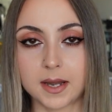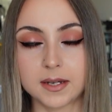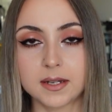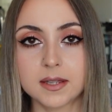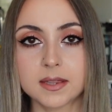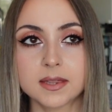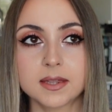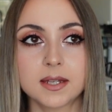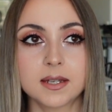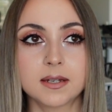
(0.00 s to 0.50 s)

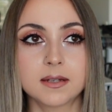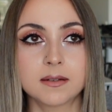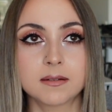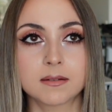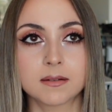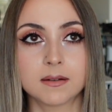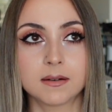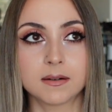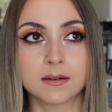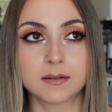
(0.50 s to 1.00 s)
anything
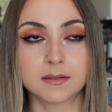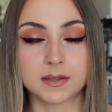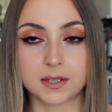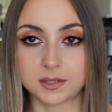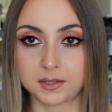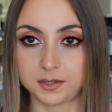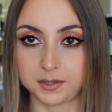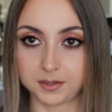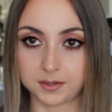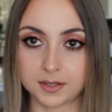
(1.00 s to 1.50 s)
that
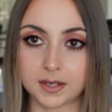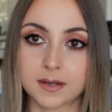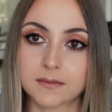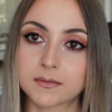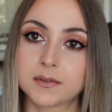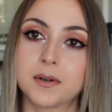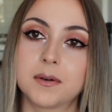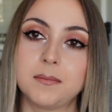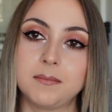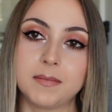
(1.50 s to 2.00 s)
you have
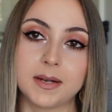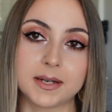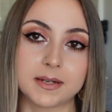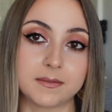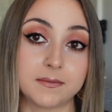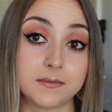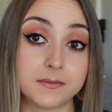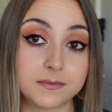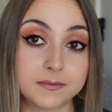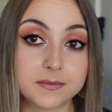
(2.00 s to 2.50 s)
not made
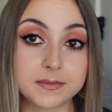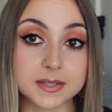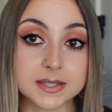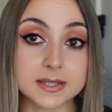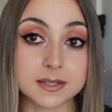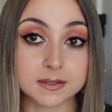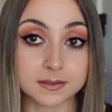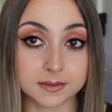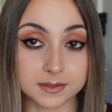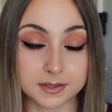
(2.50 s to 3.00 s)

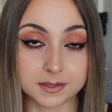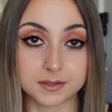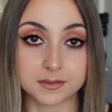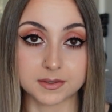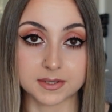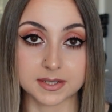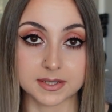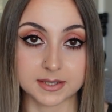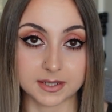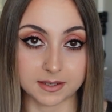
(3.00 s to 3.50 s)
physically
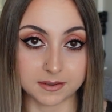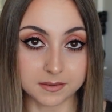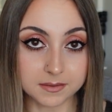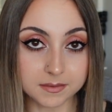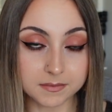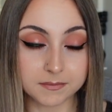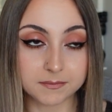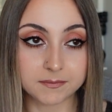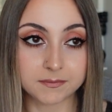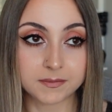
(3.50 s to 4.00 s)

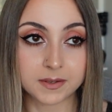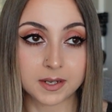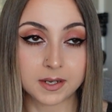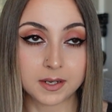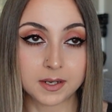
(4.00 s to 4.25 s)
yourself